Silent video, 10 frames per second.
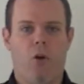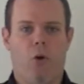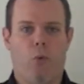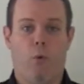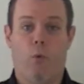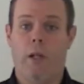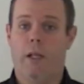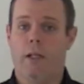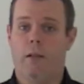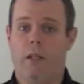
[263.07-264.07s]
who were
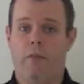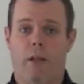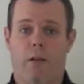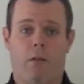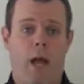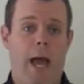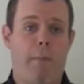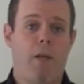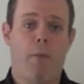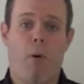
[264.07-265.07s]
really living
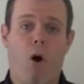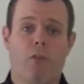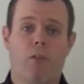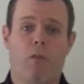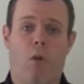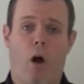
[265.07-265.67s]
happy and positive